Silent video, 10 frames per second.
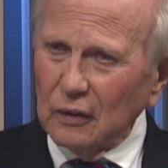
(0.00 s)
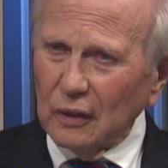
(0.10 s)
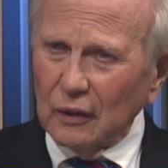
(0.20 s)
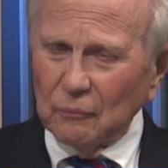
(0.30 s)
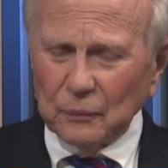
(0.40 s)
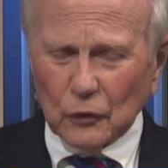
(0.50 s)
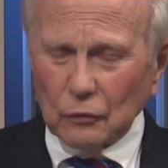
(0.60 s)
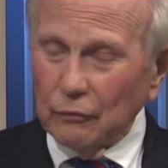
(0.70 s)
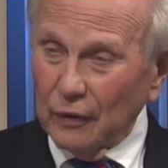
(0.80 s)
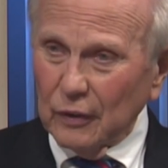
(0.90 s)
uh,
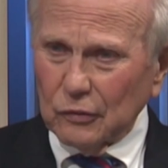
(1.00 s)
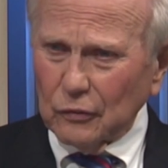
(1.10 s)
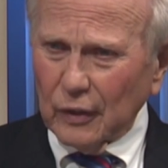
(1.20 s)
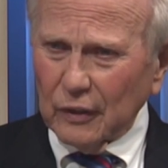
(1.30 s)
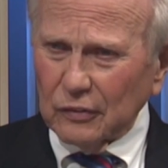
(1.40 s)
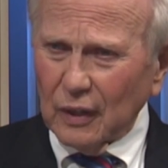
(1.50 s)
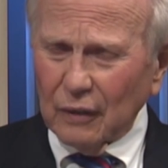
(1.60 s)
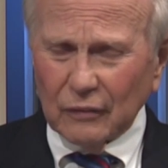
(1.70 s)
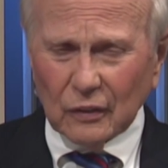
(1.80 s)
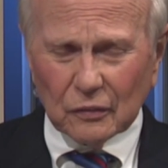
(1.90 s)
very stressed,
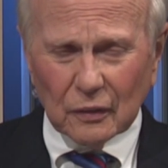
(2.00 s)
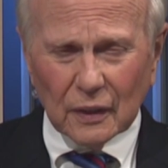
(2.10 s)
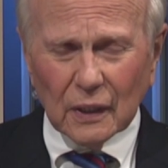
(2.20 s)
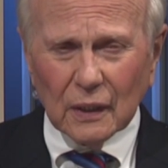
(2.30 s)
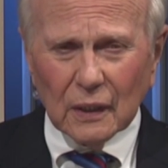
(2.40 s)
obviously.